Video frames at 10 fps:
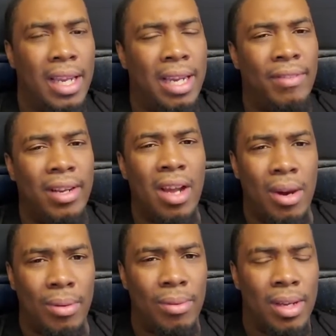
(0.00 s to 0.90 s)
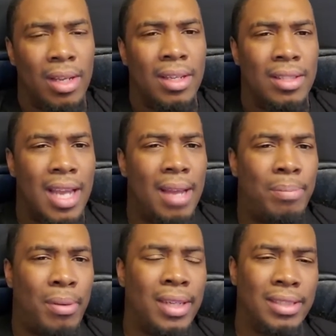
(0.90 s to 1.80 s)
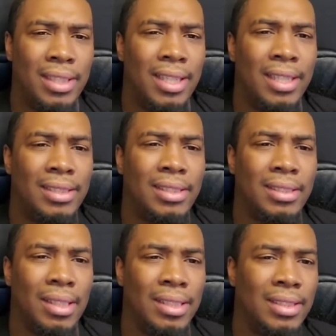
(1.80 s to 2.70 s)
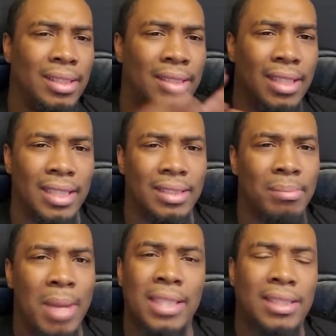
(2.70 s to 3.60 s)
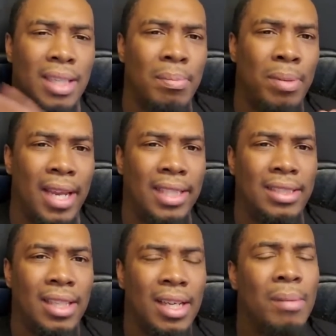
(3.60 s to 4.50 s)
Even though that prison is a messed up place,